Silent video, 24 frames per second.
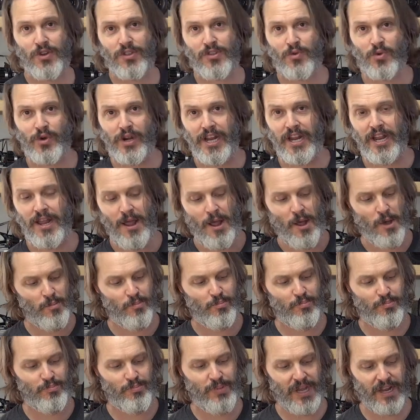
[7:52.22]
3,
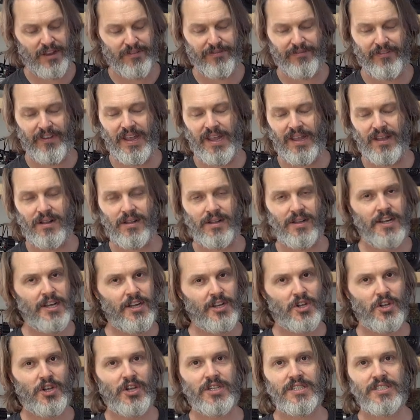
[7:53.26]
big fail,
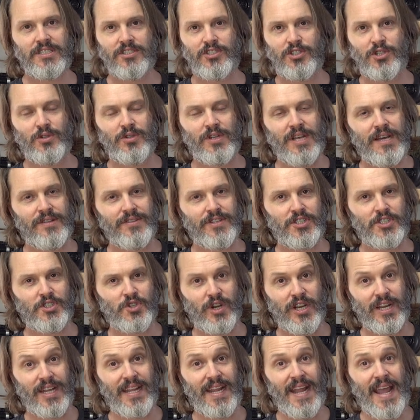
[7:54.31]
couldn't tune out the
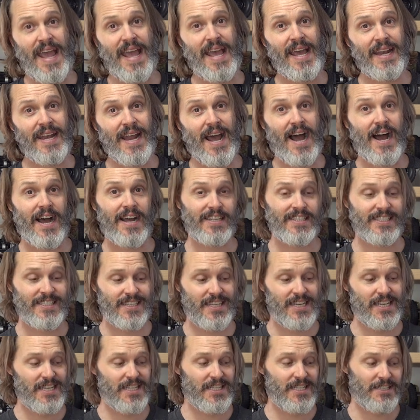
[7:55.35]
stringing, and I
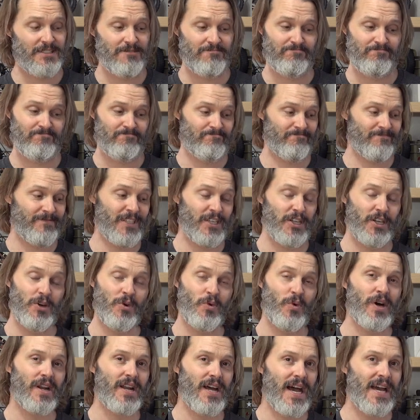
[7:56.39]
said, you know
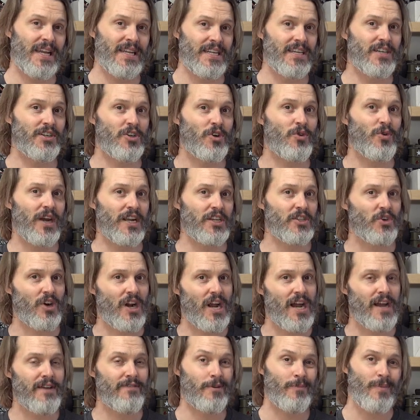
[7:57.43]
what, I need a direct
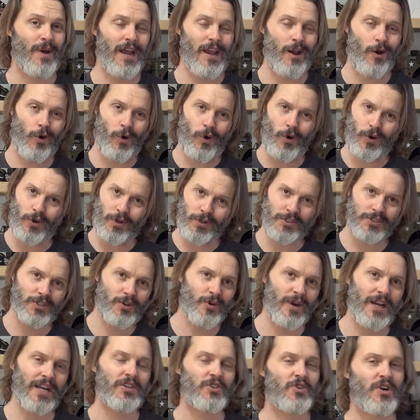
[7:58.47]
drive, and my old
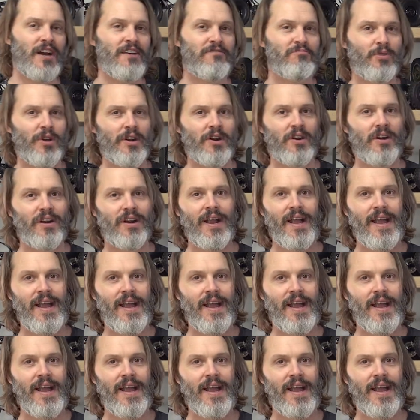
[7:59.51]
direct drive printer